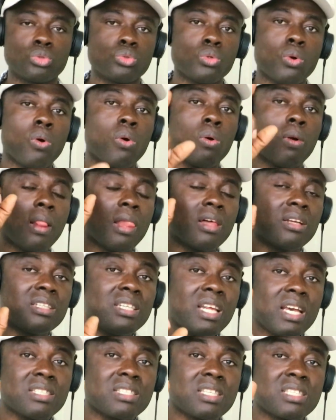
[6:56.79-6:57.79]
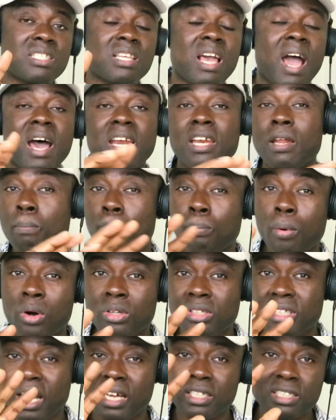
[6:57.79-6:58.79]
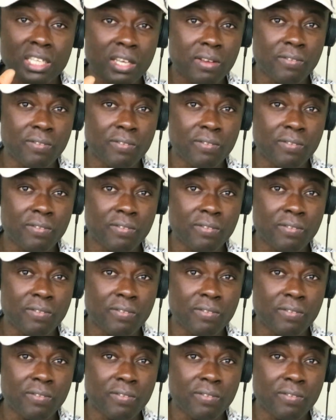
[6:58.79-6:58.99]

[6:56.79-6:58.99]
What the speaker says: So this is an important